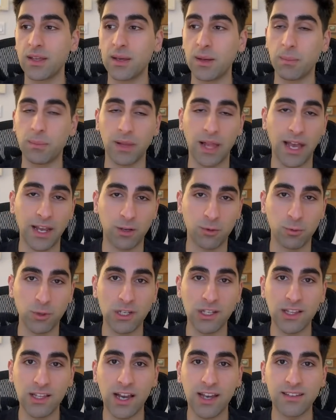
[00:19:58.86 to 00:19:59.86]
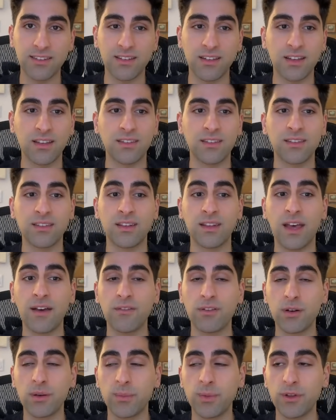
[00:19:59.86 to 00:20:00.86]
Black, realizing his
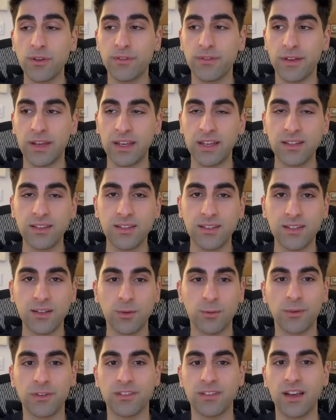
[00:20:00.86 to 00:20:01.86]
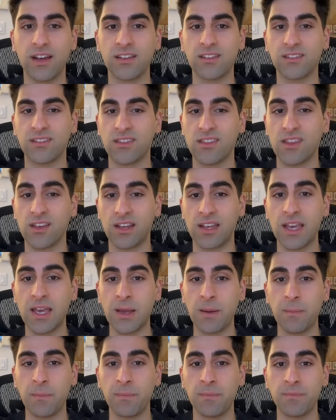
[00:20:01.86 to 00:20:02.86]
inevitable fate, resigns the
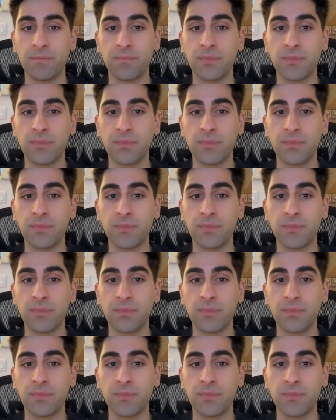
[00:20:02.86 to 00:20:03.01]
game.